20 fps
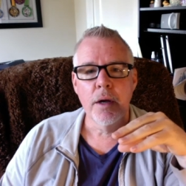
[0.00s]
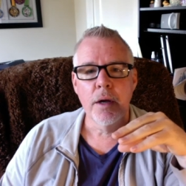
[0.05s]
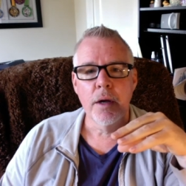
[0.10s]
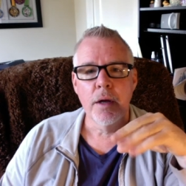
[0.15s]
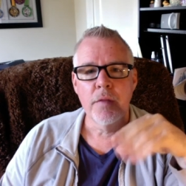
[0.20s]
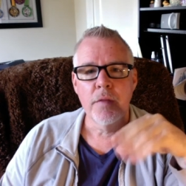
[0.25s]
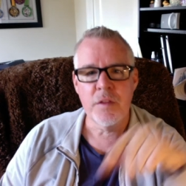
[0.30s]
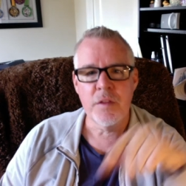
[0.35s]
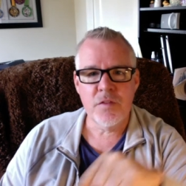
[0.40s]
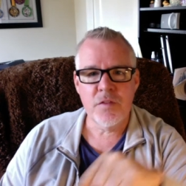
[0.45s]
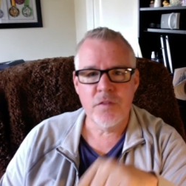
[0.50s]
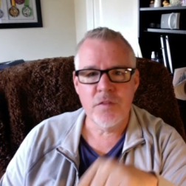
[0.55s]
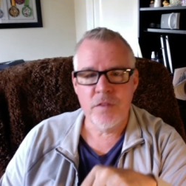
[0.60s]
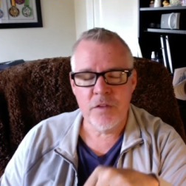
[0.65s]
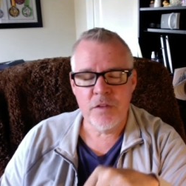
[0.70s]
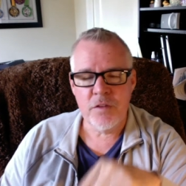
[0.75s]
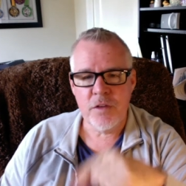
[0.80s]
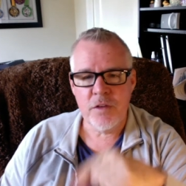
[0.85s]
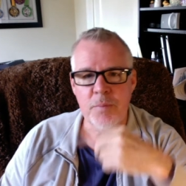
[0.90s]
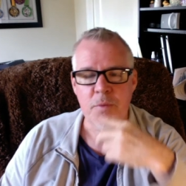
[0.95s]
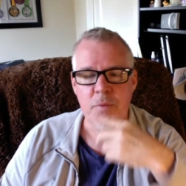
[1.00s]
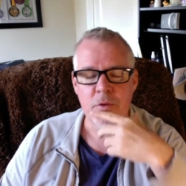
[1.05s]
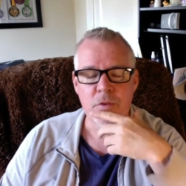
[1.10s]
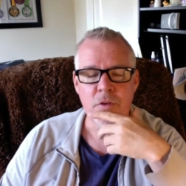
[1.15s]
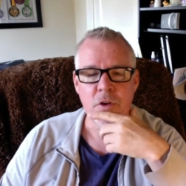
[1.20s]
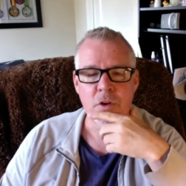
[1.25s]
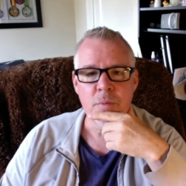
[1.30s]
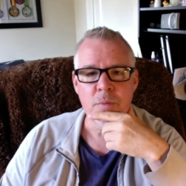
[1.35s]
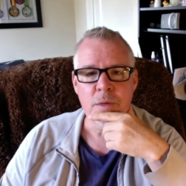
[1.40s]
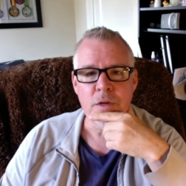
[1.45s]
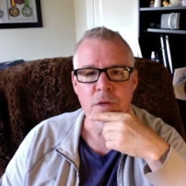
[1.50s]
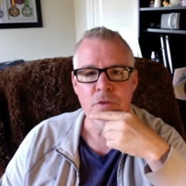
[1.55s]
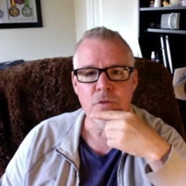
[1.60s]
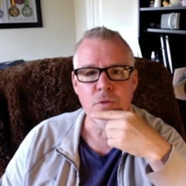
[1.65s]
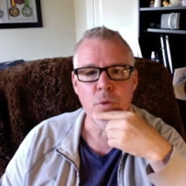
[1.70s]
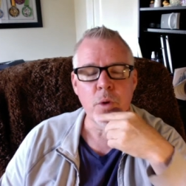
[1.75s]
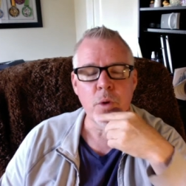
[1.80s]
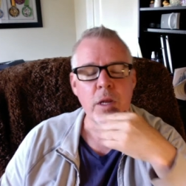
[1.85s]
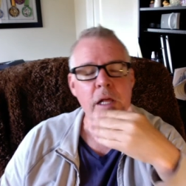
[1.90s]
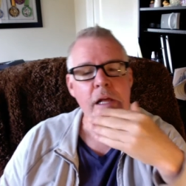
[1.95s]
this this temple is going to be
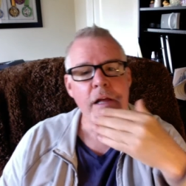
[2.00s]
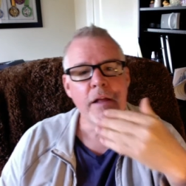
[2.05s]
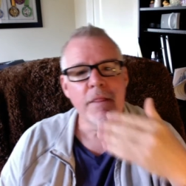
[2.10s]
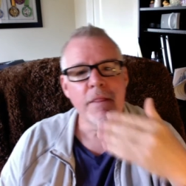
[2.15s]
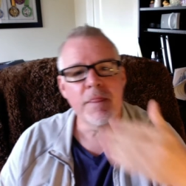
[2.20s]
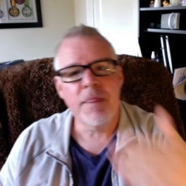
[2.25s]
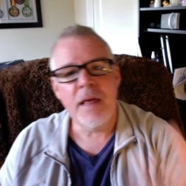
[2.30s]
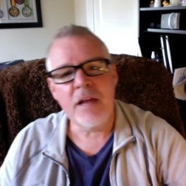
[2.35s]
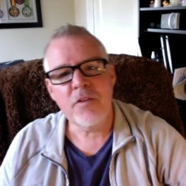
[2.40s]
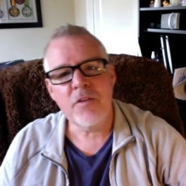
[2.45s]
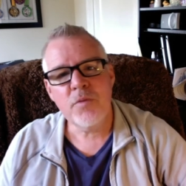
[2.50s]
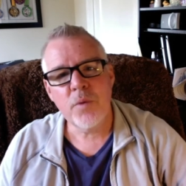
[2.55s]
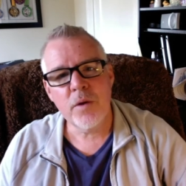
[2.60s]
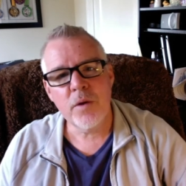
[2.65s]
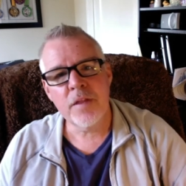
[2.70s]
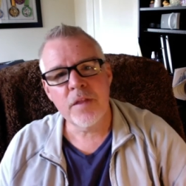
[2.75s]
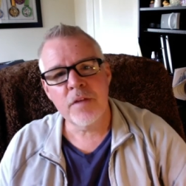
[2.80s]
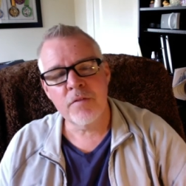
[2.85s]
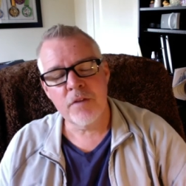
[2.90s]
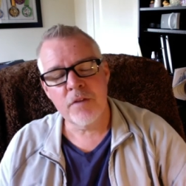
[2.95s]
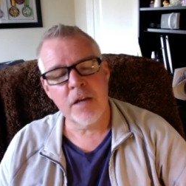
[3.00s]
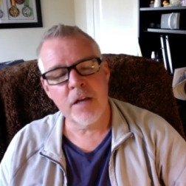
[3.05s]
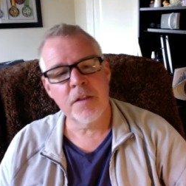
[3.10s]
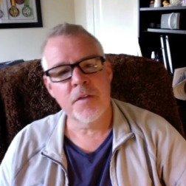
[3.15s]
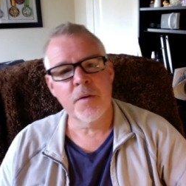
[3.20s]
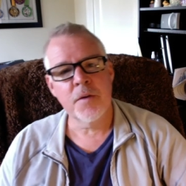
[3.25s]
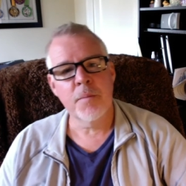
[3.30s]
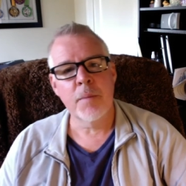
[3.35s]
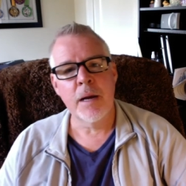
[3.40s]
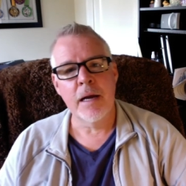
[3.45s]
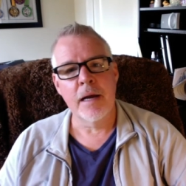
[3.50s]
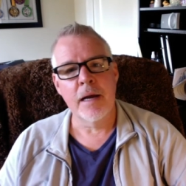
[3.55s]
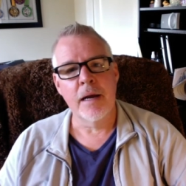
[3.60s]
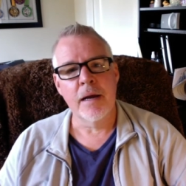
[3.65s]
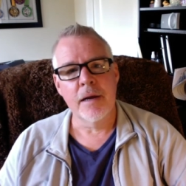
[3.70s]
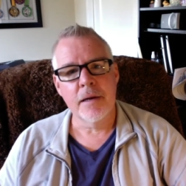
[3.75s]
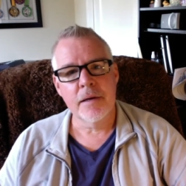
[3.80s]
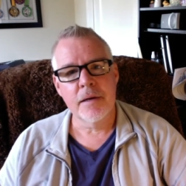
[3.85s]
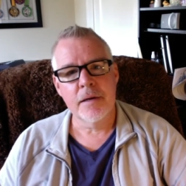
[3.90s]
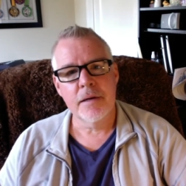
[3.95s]
destroyed. That's what they've got in their
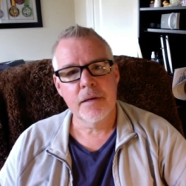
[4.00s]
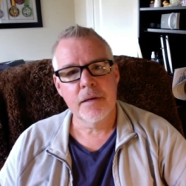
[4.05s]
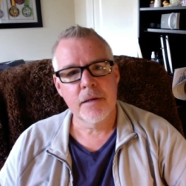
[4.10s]
mind.